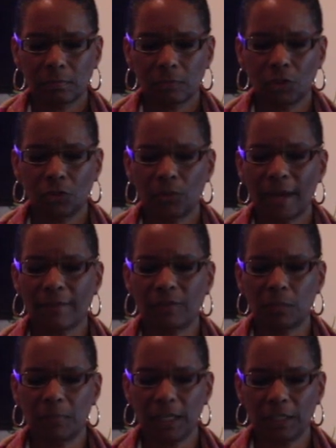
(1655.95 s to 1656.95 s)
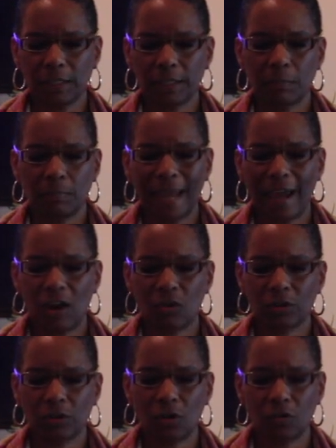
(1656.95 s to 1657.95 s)
You have dominion and
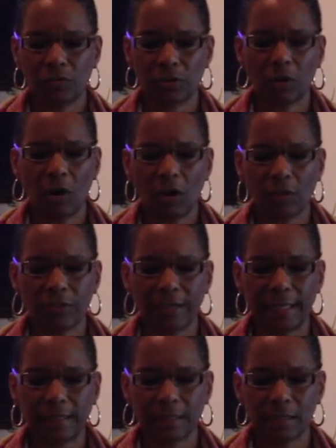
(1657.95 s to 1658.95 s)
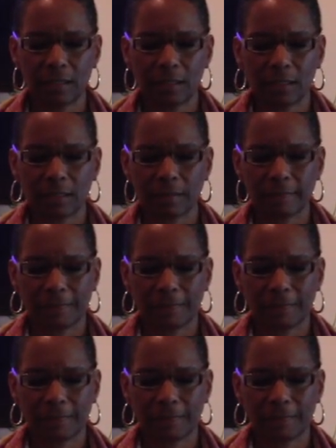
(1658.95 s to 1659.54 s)
power over all things.